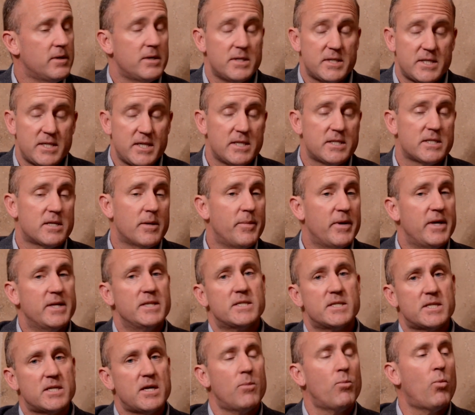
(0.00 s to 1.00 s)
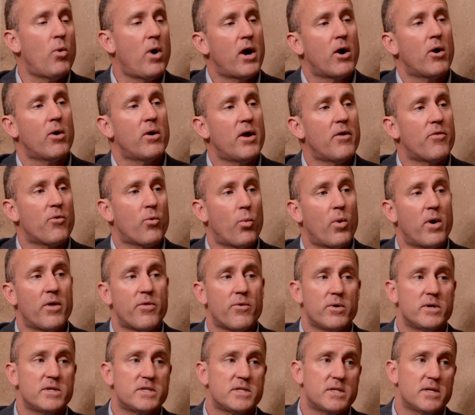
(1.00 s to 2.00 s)
system in some way or another,
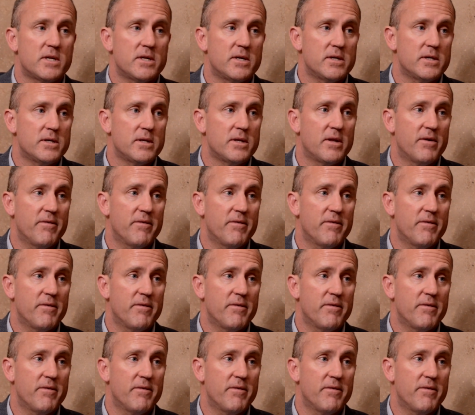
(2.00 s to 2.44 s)
whether it's the